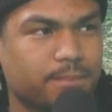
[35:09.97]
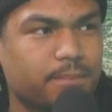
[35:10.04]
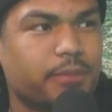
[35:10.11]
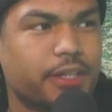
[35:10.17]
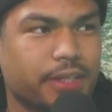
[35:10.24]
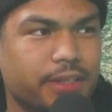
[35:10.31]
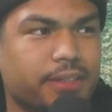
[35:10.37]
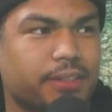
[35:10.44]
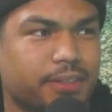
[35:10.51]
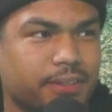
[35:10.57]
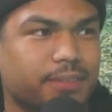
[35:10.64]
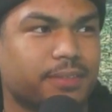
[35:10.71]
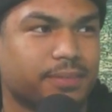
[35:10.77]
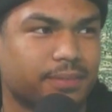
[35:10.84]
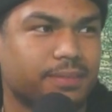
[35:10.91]
Yeah.
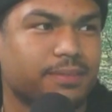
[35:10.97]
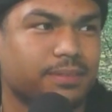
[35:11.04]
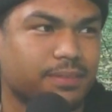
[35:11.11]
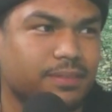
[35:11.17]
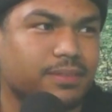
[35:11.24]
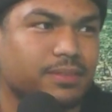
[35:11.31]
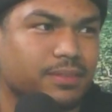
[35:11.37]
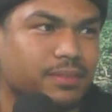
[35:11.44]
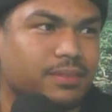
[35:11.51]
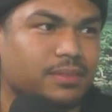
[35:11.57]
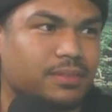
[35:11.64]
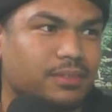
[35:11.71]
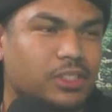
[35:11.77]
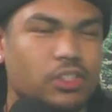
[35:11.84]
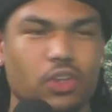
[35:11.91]

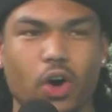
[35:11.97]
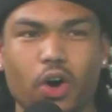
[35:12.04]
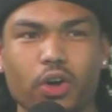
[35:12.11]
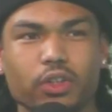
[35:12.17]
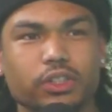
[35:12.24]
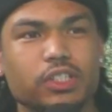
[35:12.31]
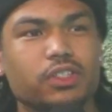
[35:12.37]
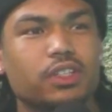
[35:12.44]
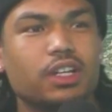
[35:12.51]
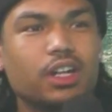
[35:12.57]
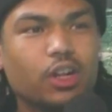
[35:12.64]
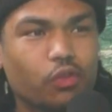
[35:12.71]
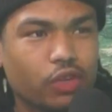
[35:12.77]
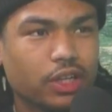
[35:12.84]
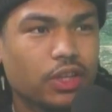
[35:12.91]
Just
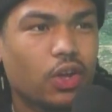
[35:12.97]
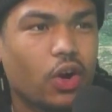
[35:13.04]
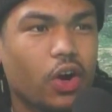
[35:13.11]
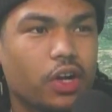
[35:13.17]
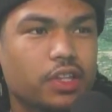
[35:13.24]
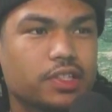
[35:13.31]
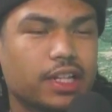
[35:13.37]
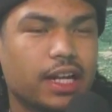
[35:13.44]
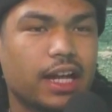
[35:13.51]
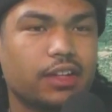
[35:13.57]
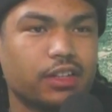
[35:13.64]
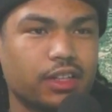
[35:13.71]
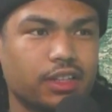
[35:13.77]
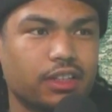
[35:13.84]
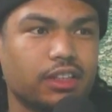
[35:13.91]
really the artists that I
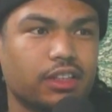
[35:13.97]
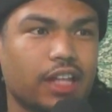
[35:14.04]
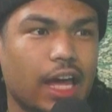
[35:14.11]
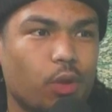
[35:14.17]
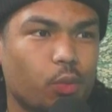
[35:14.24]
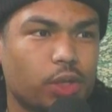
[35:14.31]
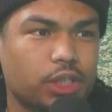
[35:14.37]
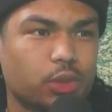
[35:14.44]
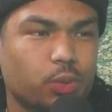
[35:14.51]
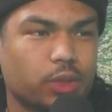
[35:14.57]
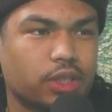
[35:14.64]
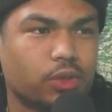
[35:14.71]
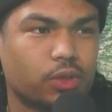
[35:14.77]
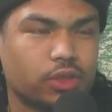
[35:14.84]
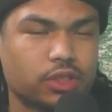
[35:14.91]
like working
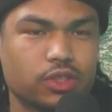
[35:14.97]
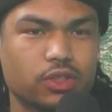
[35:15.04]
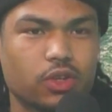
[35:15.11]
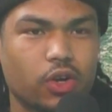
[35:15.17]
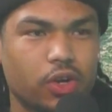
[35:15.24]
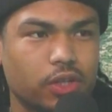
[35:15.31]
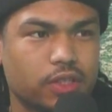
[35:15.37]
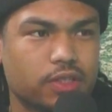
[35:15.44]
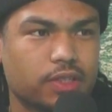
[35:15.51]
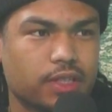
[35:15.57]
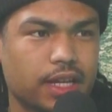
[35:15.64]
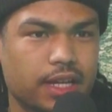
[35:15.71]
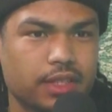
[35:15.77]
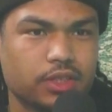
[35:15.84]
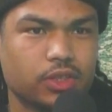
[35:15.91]
with, or just the artists
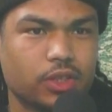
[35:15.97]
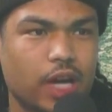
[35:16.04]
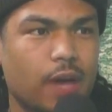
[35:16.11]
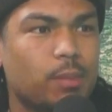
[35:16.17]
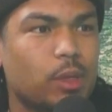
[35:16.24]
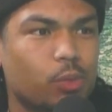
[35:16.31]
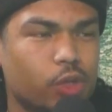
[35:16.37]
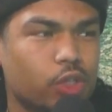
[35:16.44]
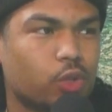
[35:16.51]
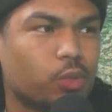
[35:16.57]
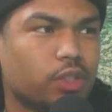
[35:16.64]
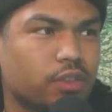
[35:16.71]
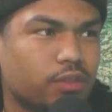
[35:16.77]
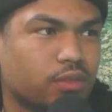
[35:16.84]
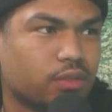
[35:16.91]
that, you know, I've been working
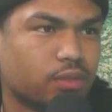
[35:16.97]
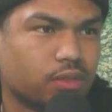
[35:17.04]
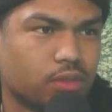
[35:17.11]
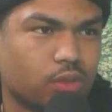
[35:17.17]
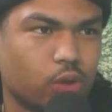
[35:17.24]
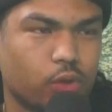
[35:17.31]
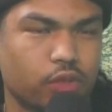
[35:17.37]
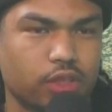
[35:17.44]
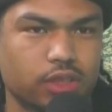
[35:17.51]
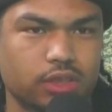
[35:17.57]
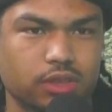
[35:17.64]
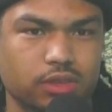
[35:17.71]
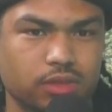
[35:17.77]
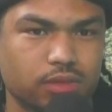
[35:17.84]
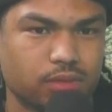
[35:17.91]
with over
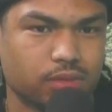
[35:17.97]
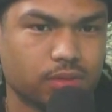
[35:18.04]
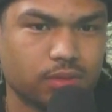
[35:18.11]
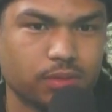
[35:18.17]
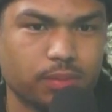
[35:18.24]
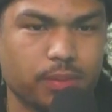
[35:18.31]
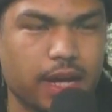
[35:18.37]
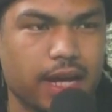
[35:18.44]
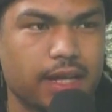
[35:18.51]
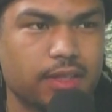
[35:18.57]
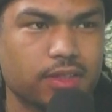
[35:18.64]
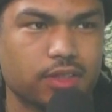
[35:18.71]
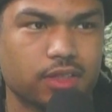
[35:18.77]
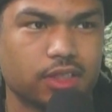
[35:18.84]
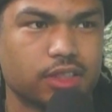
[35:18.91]
the
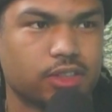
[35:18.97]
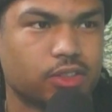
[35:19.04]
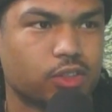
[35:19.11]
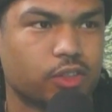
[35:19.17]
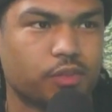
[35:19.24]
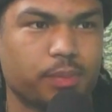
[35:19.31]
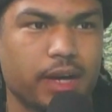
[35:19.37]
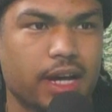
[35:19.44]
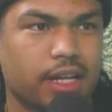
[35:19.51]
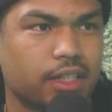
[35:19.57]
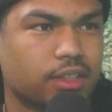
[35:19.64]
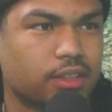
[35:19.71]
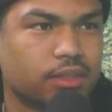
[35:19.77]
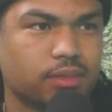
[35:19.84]
past years of my